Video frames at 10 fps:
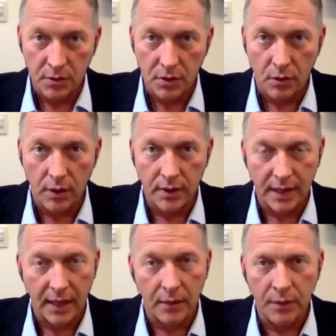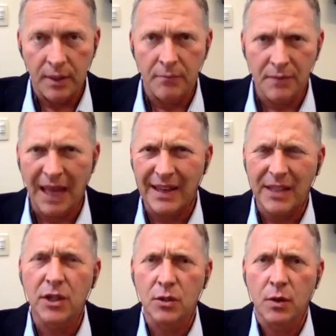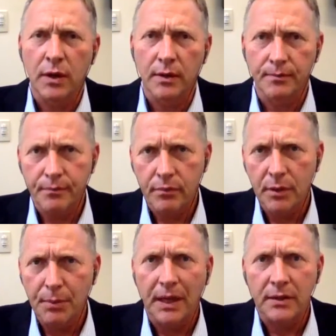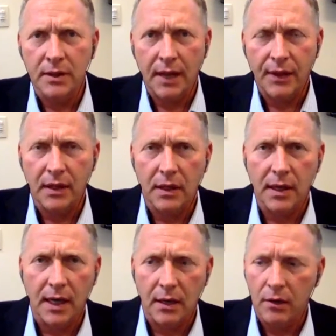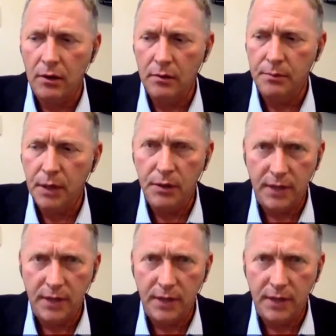stories out, and that's just one of the the buttons I think you got to, or bows you